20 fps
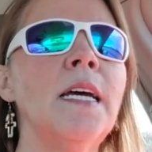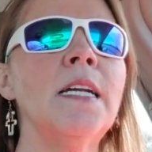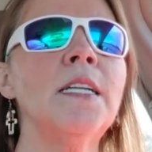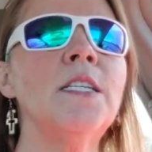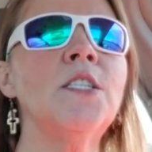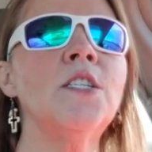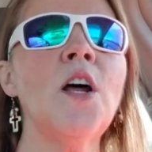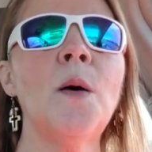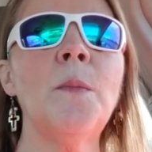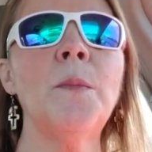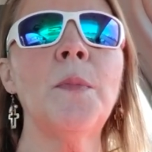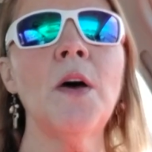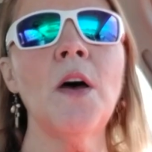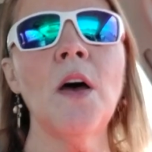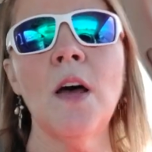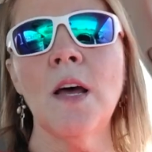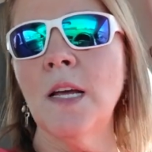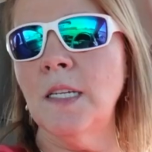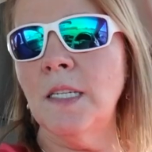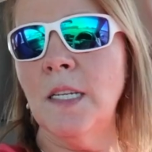it's not
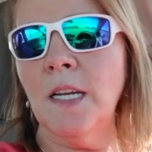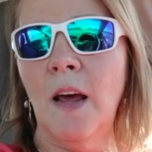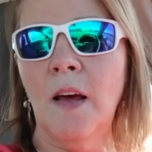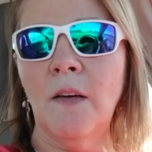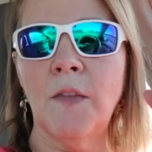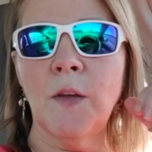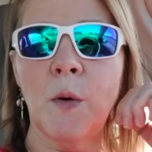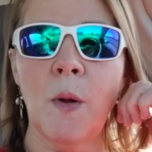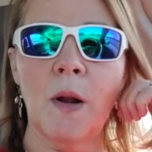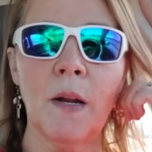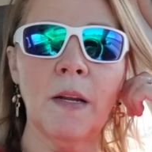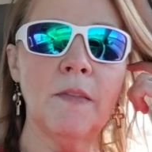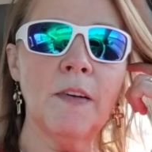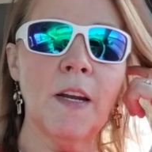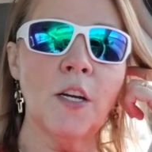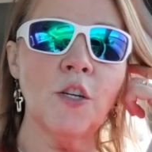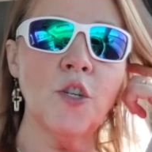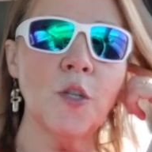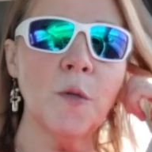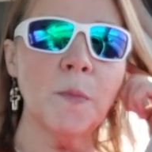because of the quality of
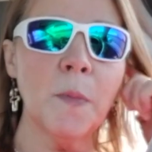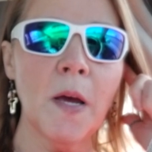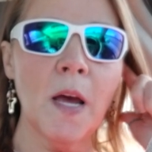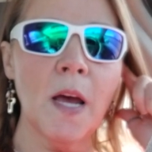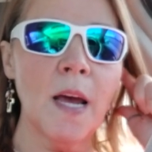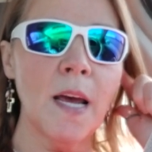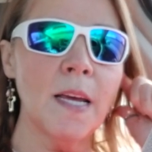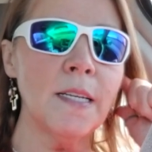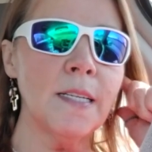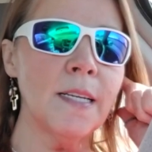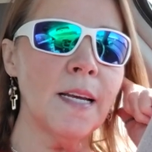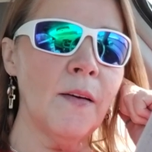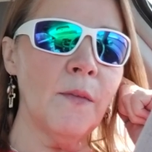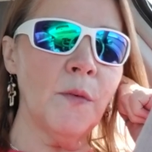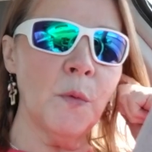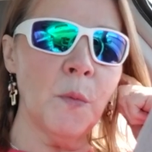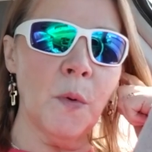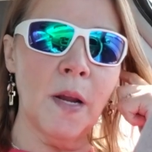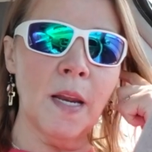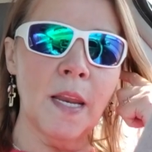dentures, because
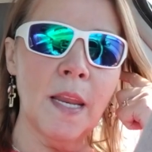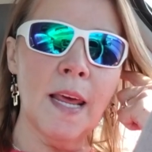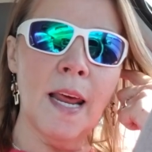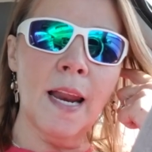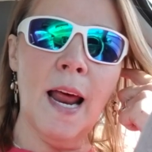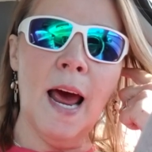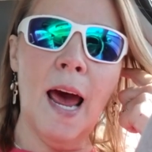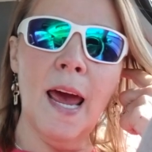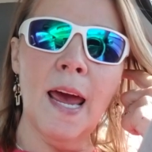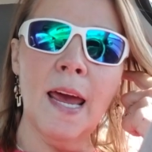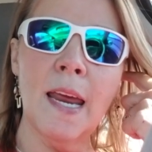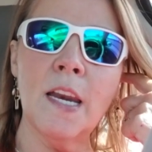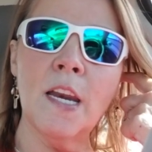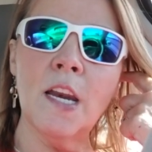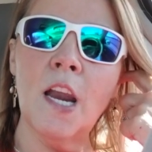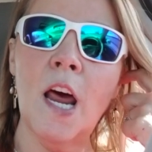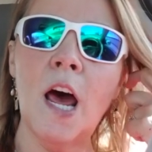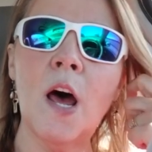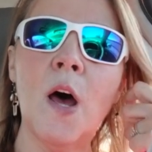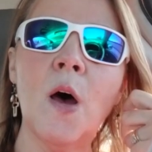everyone that I
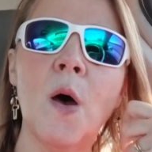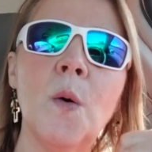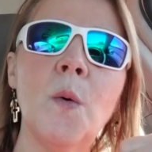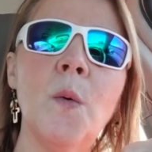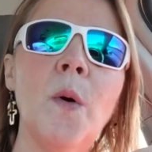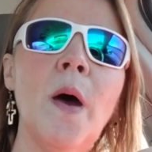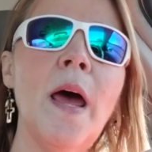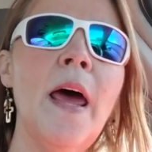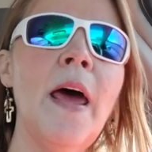know